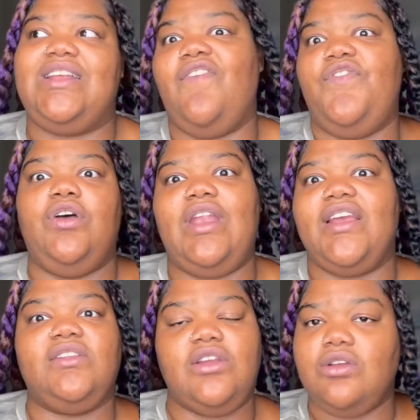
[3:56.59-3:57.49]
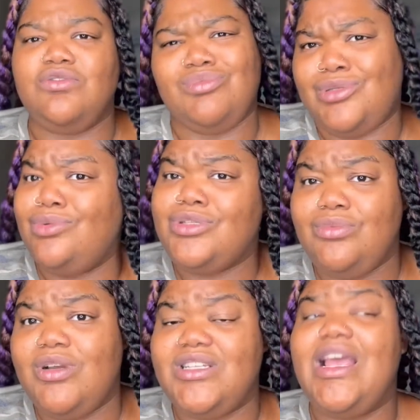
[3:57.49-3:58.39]
I felt like the girls was doing too
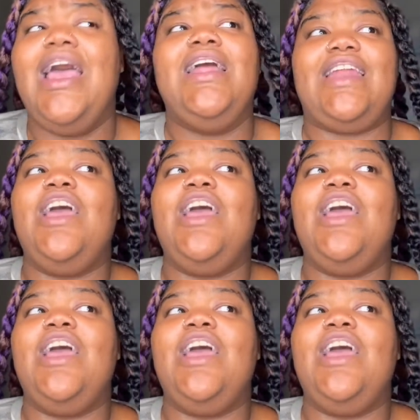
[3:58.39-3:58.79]
much. They